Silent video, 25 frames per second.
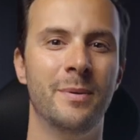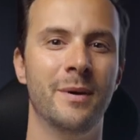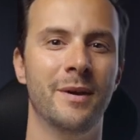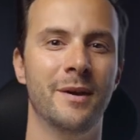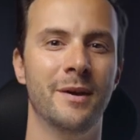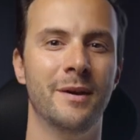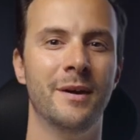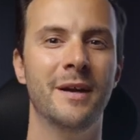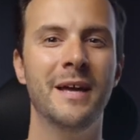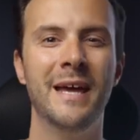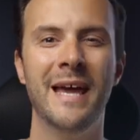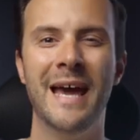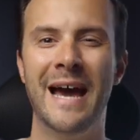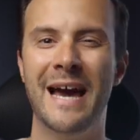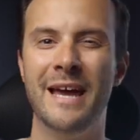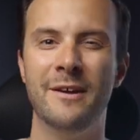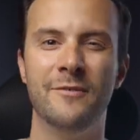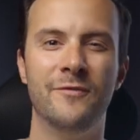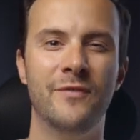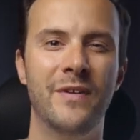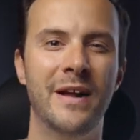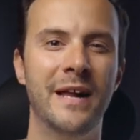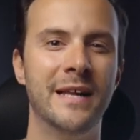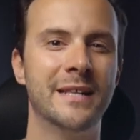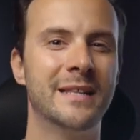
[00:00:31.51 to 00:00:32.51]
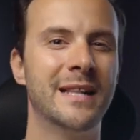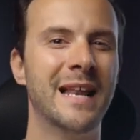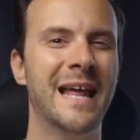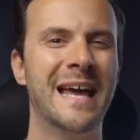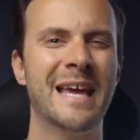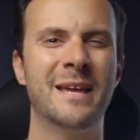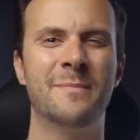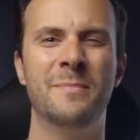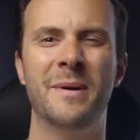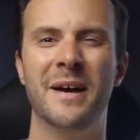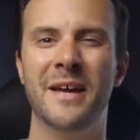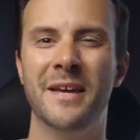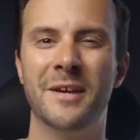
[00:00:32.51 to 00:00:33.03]
I felt
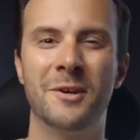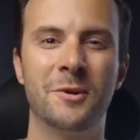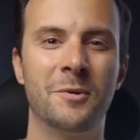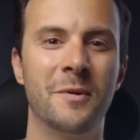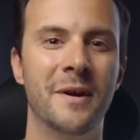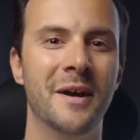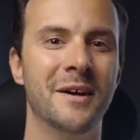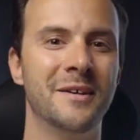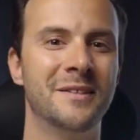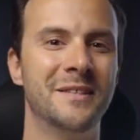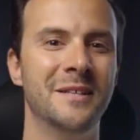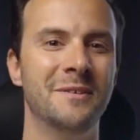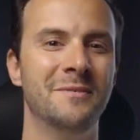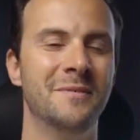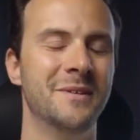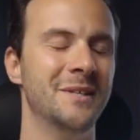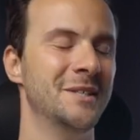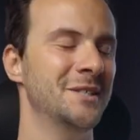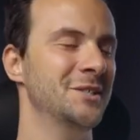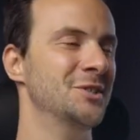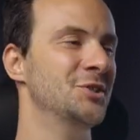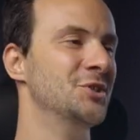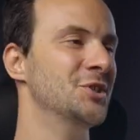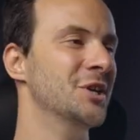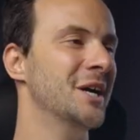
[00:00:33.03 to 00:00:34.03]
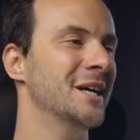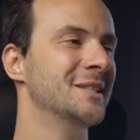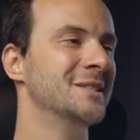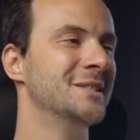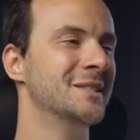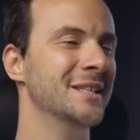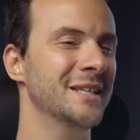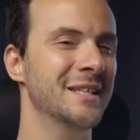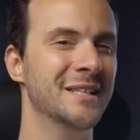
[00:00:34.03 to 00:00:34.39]
like my creativity just